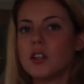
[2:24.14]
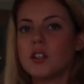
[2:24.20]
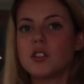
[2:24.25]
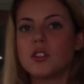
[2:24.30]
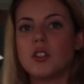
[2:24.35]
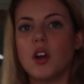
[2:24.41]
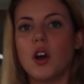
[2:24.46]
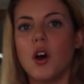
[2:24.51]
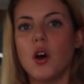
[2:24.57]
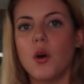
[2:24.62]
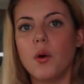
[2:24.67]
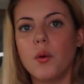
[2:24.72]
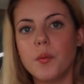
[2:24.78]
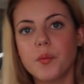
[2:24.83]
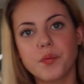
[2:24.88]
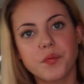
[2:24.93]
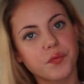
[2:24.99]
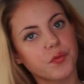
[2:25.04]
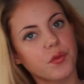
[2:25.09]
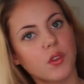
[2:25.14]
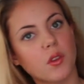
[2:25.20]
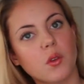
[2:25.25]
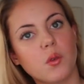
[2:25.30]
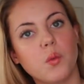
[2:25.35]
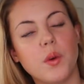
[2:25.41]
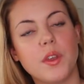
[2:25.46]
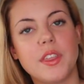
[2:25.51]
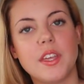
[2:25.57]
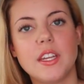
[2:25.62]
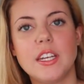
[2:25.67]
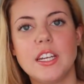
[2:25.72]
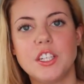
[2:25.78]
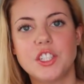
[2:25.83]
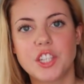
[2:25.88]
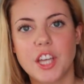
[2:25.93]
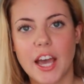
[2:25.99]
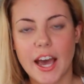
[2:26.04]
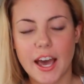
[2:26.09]
So within
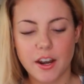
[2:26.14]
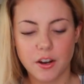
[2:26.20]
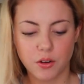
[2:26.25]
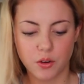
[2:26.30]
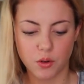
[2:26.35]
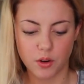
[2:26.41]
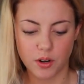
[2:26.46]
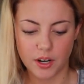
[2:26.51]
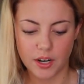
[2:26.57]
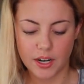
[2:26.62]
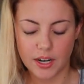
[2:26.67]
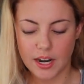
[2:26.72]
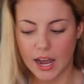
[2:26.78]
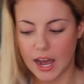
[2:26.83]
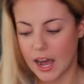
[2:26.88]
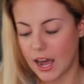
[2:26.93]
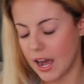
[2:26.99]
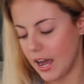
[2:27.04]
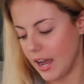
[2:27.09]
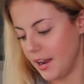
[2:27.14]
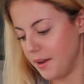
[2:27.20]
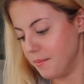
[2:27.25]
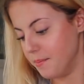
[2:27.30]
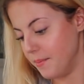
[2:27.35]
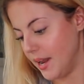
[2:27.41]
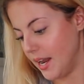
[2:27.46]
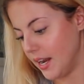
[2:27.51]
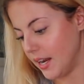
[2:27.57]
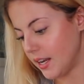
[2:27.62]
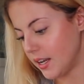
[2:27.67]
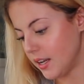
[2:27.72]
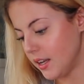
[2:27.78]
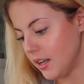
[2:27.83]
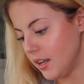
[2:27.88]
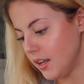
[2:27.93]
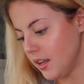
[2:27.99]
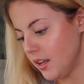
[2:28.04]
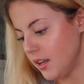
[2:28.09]
each category, I make
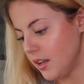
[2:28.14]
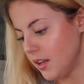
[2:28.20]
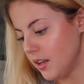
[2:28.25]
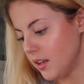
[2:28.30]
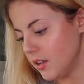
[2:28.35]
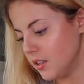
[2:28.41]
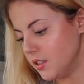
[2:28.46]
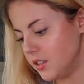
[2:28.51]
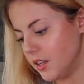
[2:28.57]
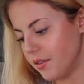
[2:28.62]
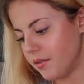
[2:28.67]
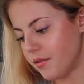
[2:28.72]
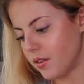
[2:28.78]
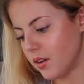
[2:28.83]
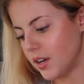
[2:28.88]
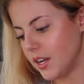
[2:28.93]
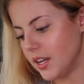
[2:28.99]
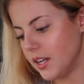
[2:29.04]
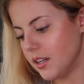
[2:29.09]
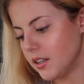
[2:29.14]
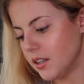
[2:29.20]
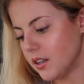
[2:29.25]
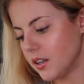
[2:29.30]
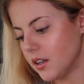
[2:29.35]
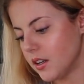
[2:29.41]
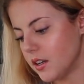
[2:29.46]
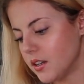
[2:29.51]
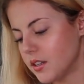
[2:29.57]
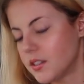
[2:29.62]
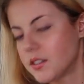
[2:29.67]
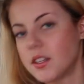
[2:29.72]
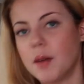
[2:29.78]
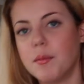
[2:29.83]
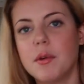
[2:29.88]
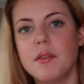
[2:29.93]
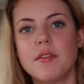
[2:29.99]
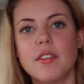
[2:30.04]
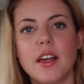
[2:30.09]
different,
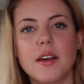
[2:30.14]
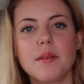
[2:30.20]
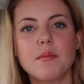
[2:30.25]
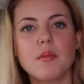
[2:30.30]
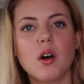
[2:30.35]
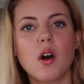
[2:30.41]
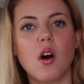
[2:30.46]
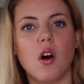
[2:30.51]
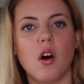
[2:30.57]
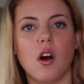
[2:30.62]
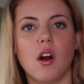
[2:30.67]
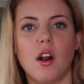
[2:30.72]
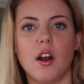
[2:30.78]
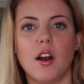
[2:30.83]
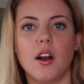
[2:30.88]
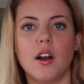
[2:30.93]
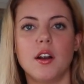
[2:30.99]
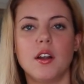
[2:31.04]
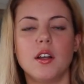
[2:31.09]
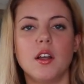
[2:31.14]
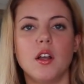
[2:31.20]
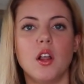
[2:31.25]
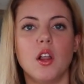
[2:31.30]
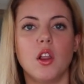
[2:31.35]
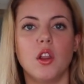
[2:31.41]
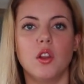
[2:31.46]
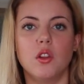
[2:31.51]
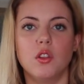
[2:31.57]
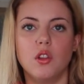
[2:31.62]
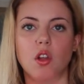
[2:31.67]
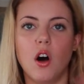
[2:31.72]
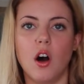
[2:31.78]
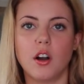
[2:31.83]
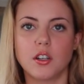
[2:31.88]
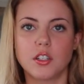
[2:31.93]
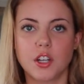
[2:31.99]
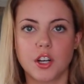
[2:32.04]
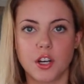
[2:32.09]
some of them are
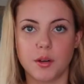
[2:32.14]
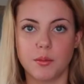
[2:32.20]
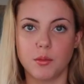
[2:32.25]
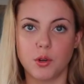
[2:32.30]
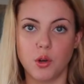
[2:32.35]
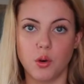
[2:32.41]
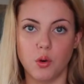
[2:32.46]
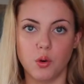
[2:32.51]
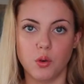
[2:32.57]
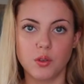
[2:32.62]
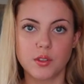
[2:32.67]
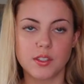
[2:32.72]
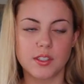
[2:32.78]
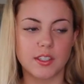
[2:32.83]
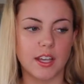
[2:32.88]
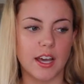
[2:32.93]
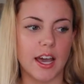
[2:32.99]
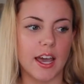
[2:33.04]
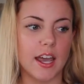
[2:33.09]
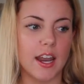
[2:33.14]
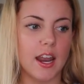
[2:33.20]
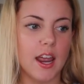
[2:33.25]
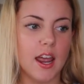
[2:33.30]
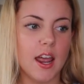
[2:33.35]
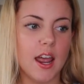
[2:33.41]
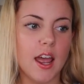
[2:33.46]
long-term goals that